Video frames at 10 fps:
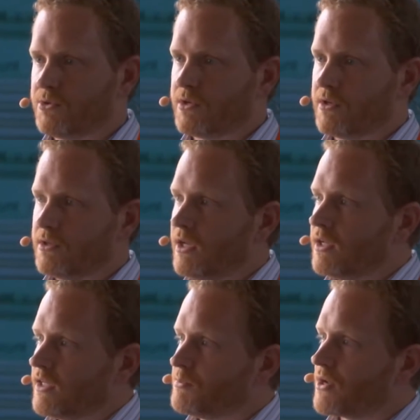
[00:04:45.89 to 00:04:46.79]
you
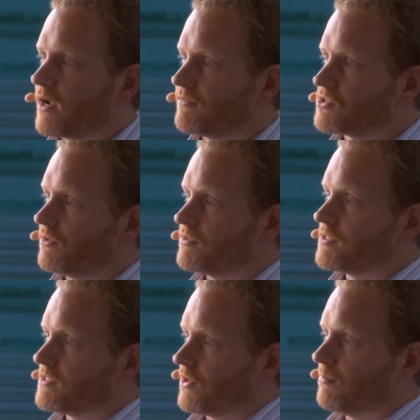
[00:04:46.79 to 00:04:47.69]
can keep track of
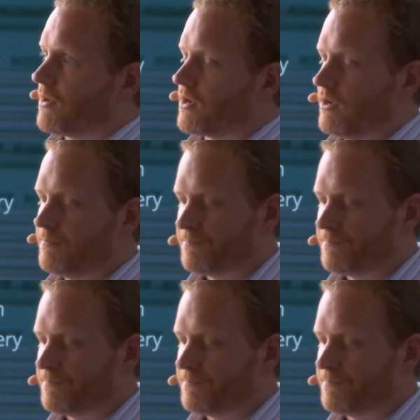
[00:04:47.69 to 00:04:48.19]
services that are brought up.